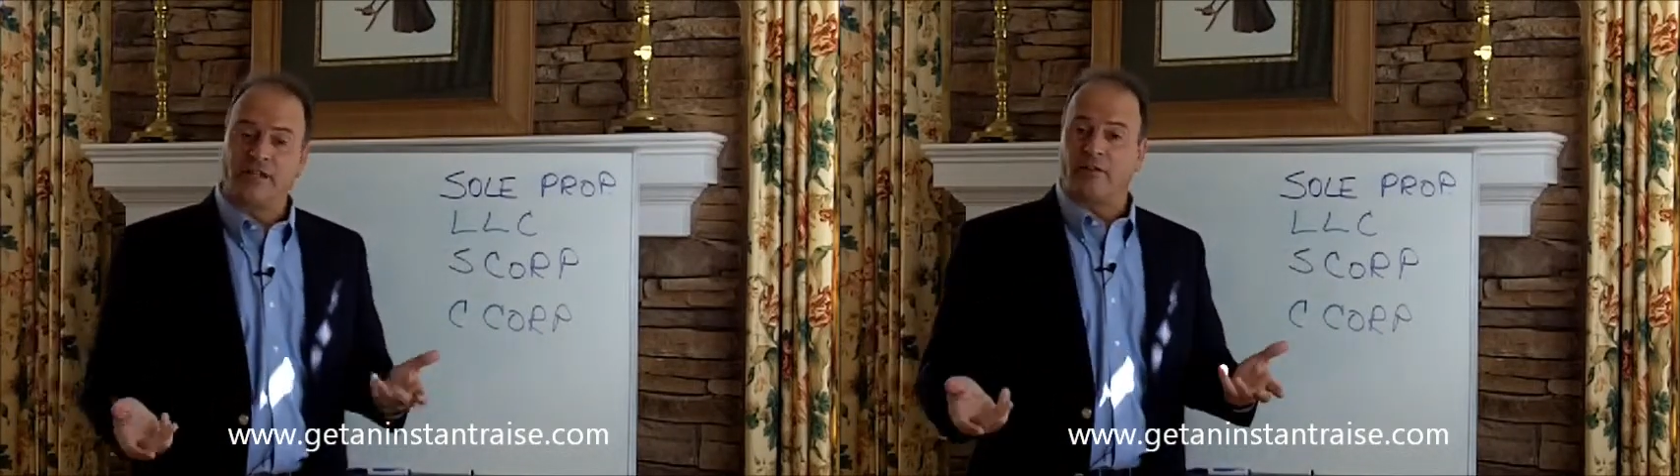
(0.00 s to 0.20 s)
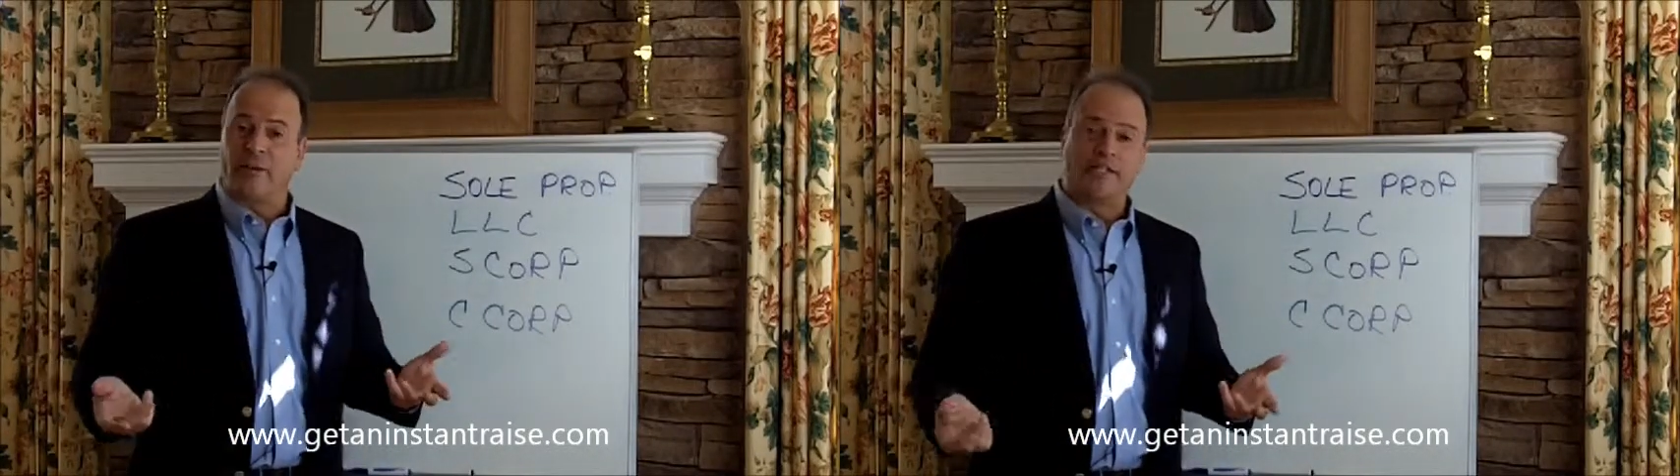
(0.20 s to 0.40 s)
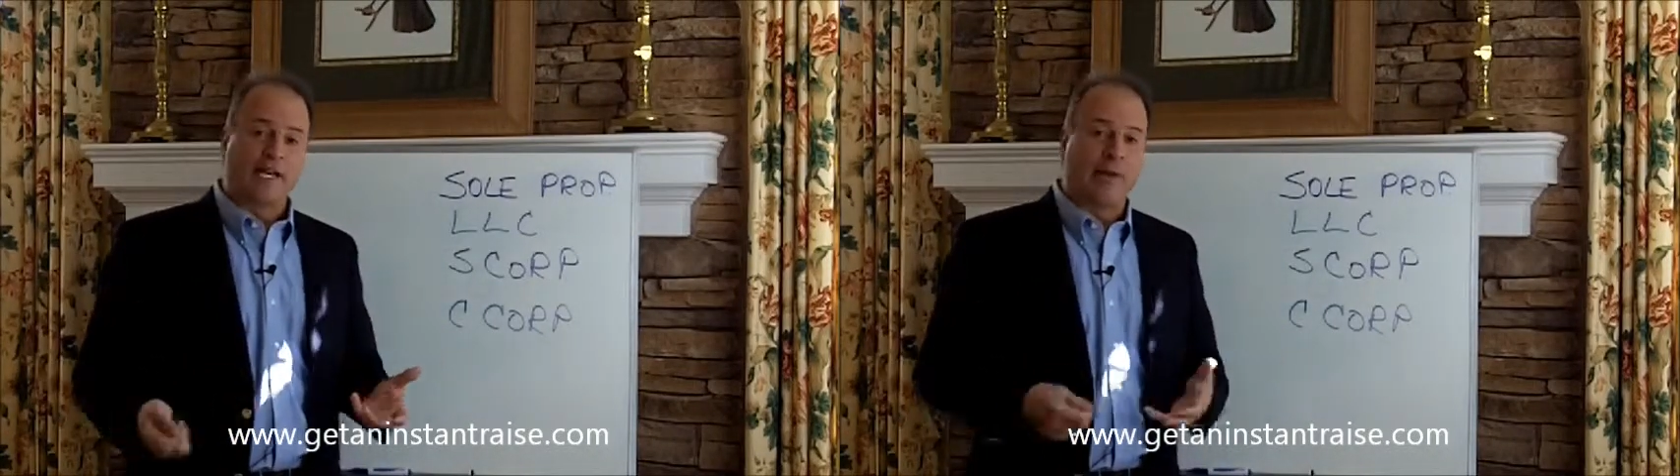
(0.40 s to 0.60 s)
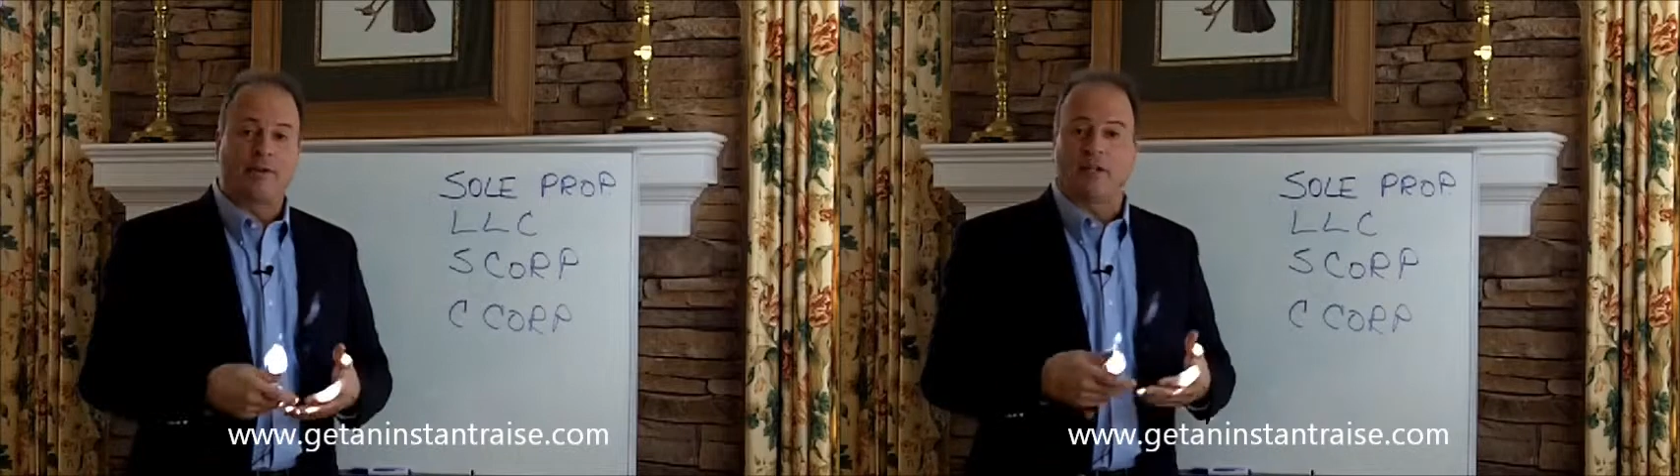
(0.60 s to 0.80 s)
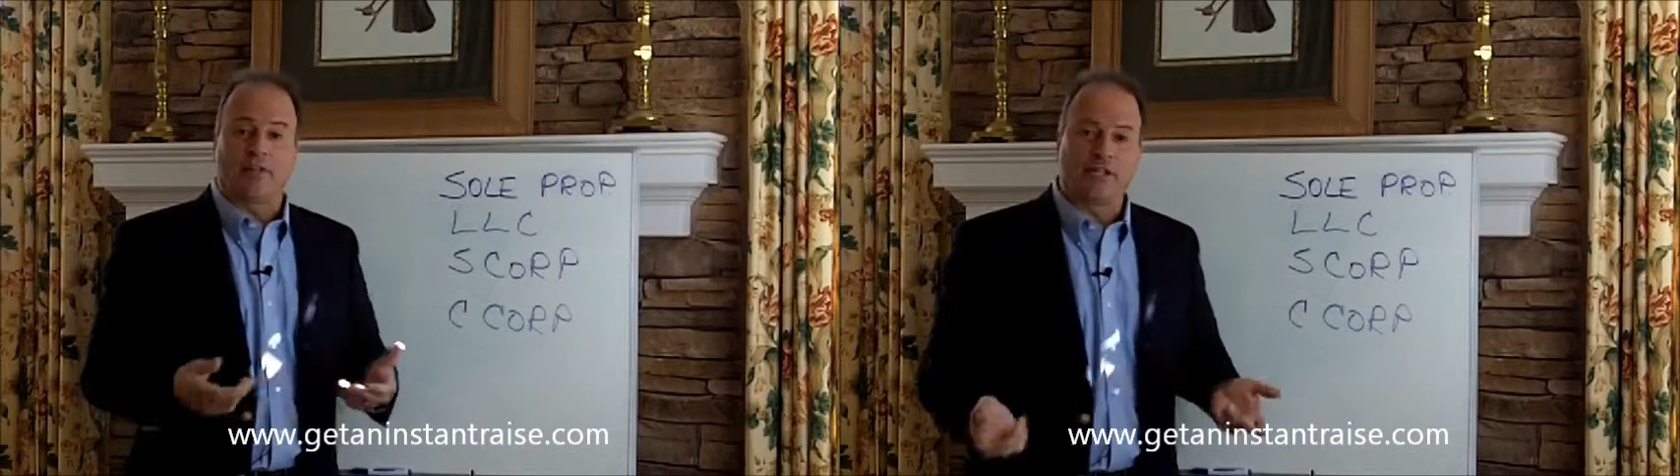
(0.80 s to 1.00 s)
and everybody's happy,
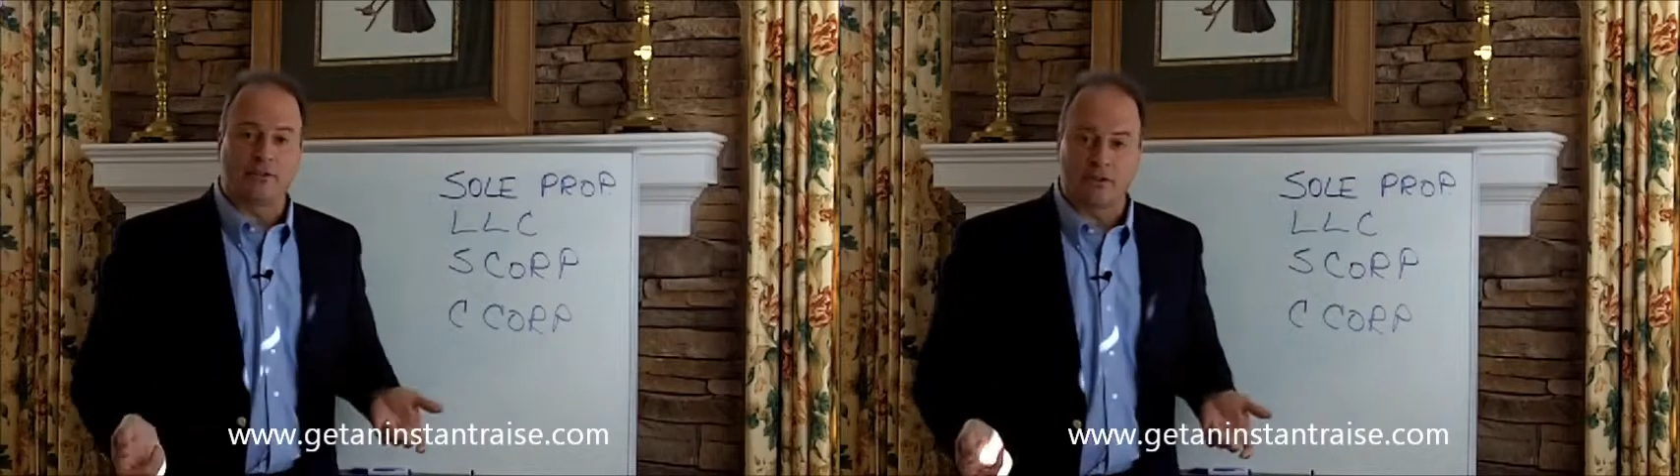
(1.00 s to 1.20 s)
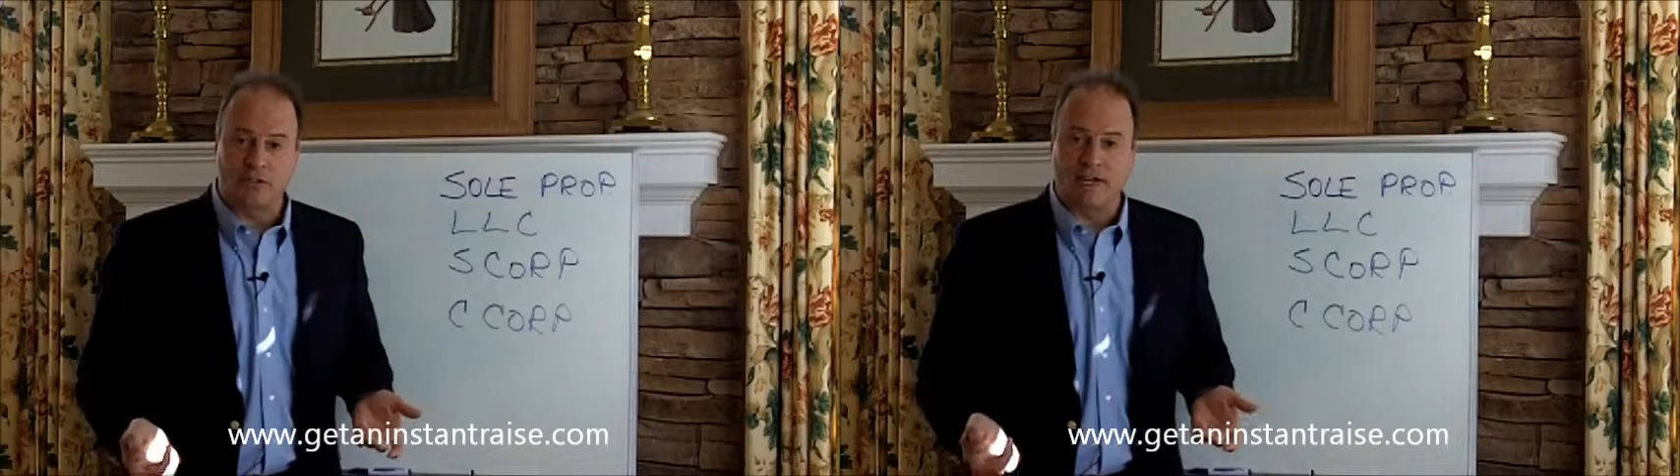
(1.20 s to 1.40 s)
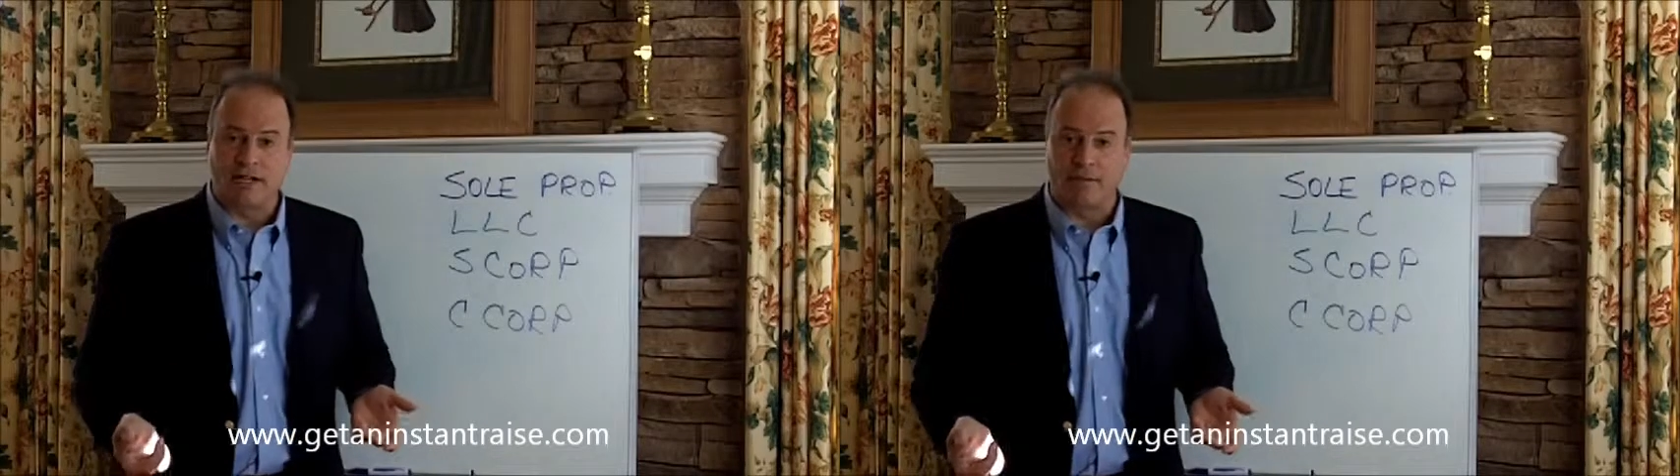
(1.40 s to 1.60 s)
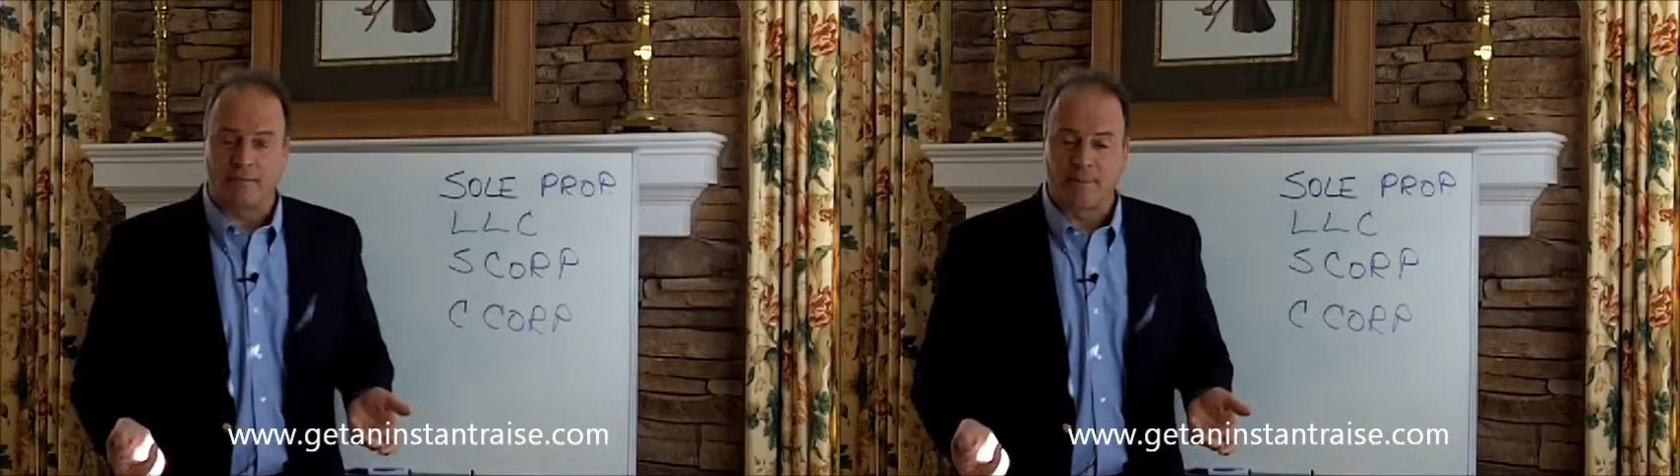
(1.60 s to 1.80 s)
and they write you a check.